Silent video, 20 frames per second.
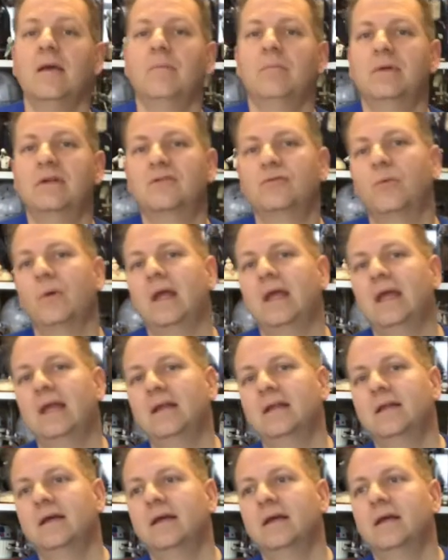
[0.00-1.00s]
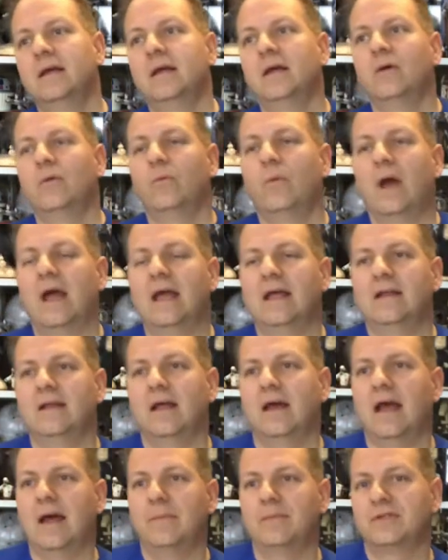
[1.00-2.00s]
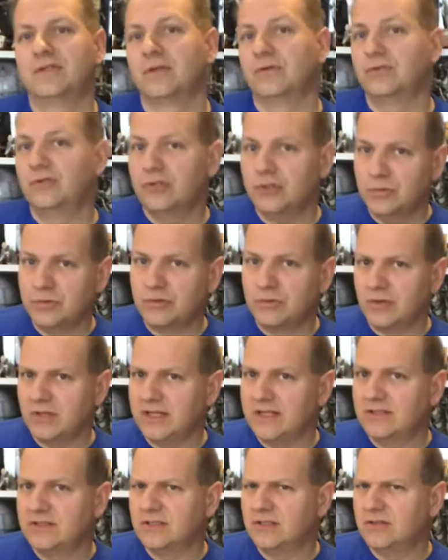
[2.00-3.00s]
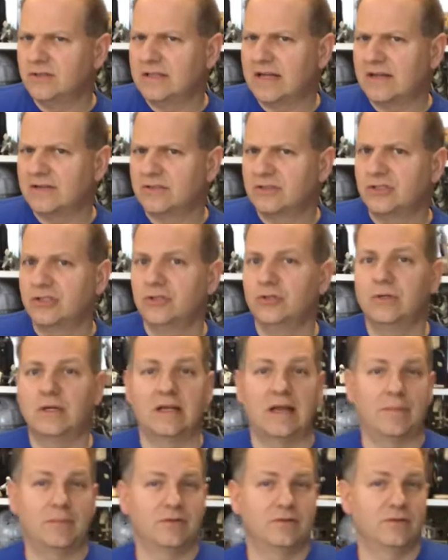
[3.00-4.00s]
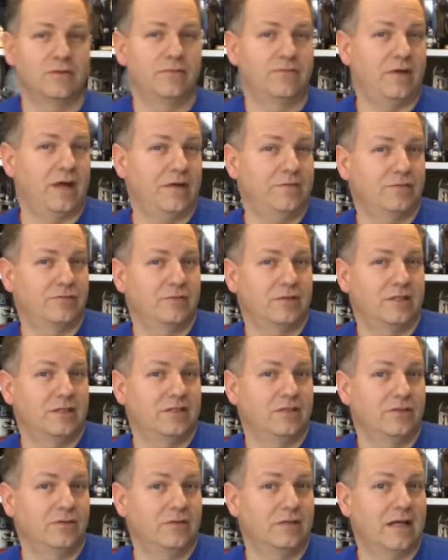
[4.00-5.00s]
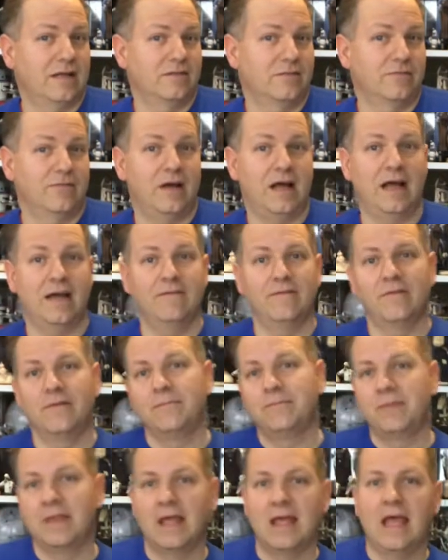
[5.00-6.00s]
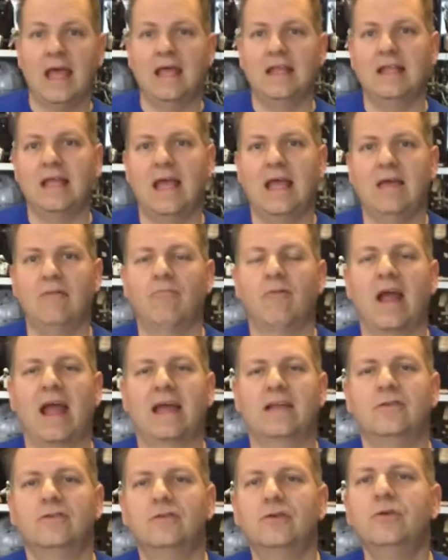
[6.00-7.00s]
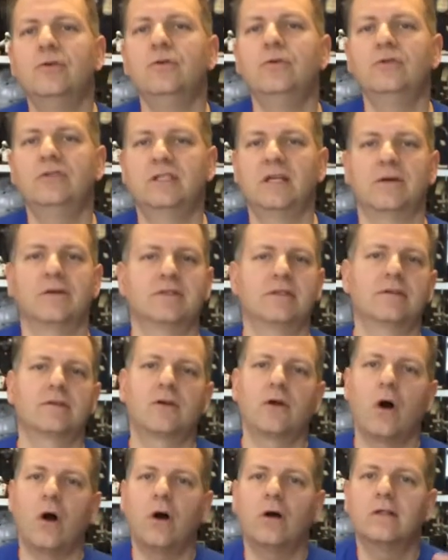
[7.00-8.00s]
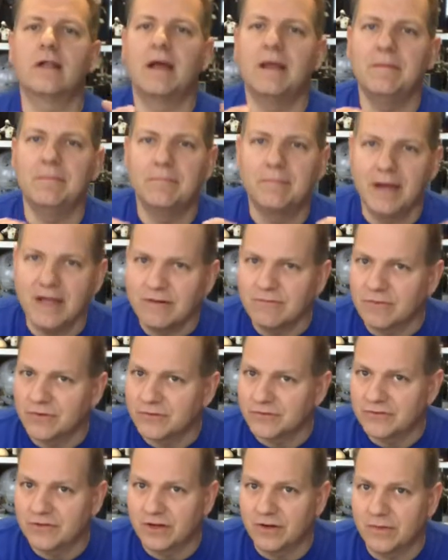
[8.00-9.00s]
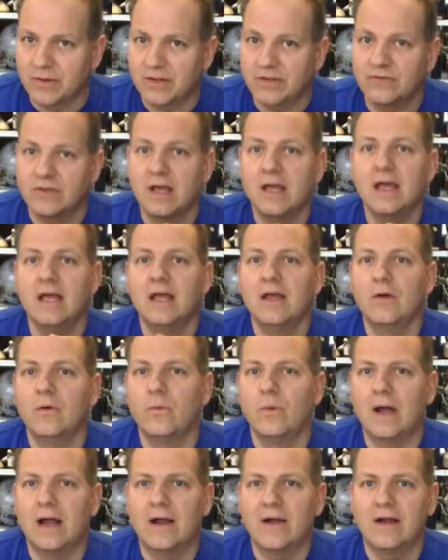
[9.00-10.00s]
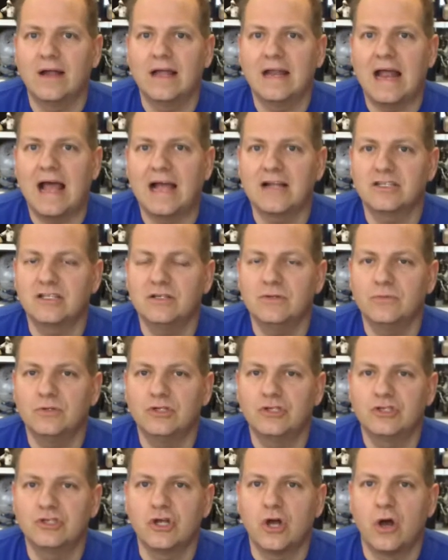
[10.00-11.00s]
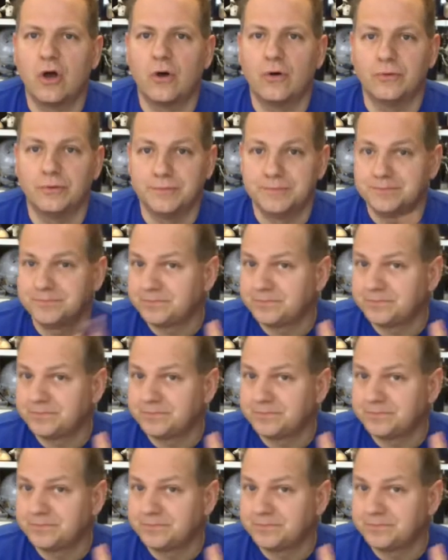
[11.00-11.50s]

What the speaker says: between when Episode 2 was released in 2002 and Episode 5 was released in 2005, and they ran two series. It's called a micro series, where it actually would show